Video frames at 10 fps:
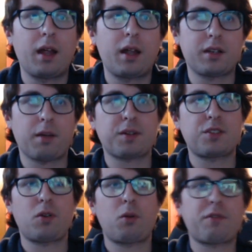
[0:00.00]
Number
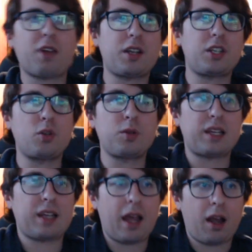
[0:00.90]
2, we've got
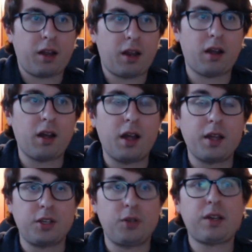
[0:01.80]
Union Carrier.
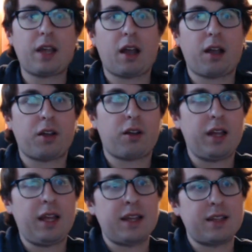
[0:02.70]
Union Carrier
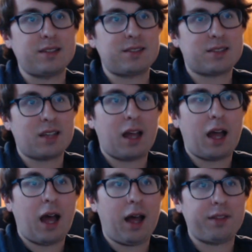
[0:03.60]
is
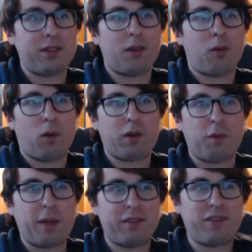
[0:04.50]
the wonderful
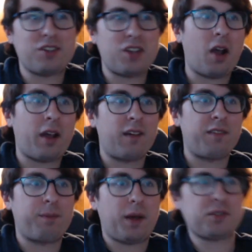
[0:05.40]
beneficiary
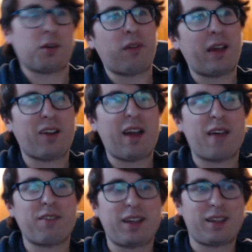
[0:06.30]
of Buster Blader
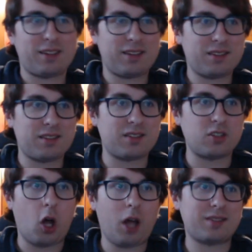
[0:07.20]
having
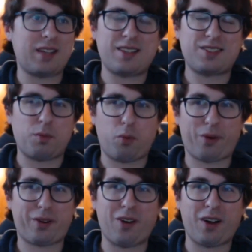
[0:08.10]
nonsense
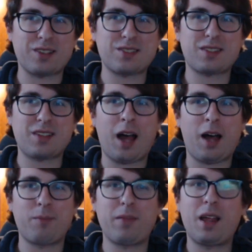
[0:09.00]
support cards.
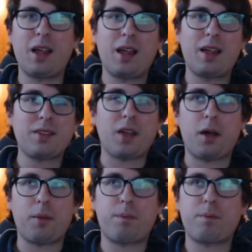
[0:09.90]

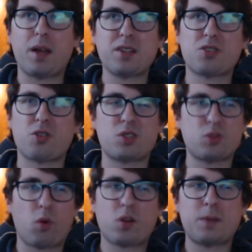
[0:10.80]
The Buster
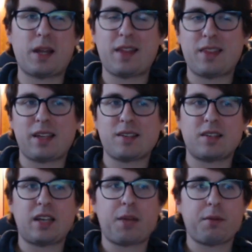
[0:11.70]
Swordsman, I think, is
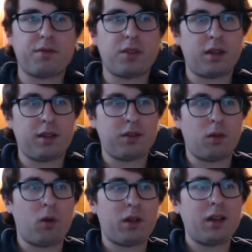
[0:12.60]
the name of the
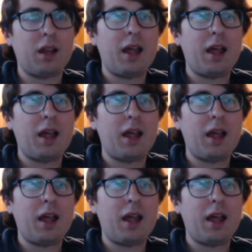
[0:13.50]
one.